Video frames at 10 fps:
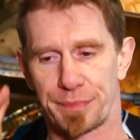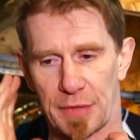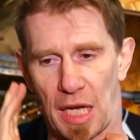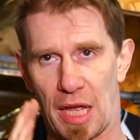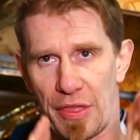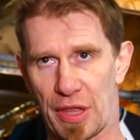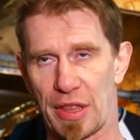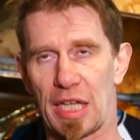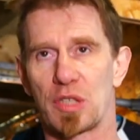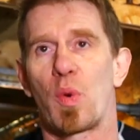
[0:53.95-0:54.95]
And I think
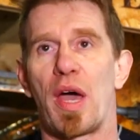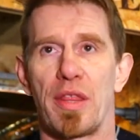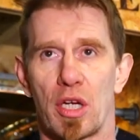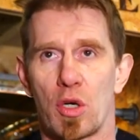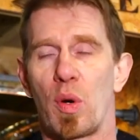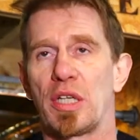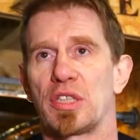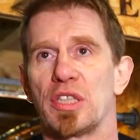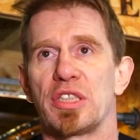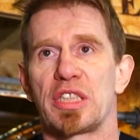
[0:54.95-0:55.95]
that's where the
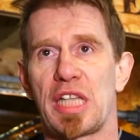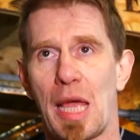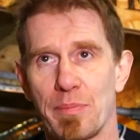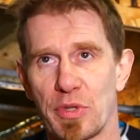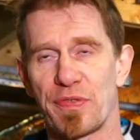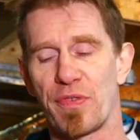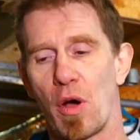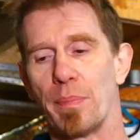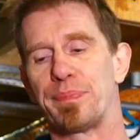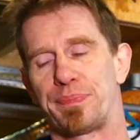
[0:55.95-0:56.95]
question stems
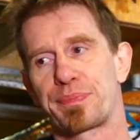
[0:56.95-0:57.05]
from.